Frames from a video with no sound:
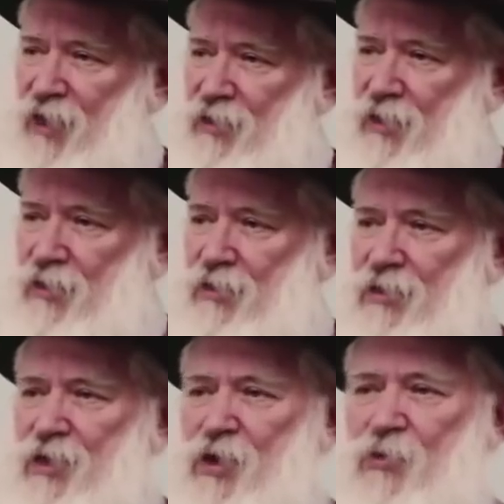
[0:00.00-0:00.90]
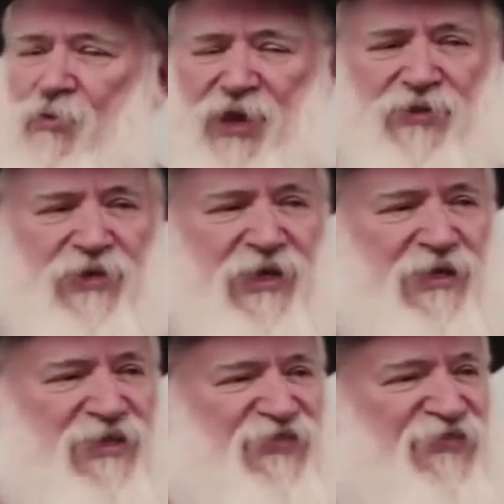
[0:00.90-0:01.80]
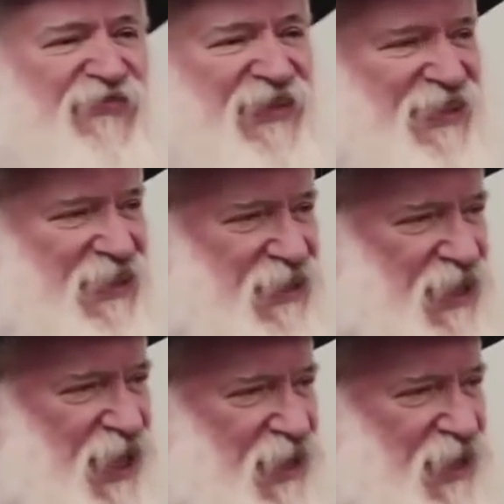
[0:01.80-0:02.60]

to halacha, whether it is physically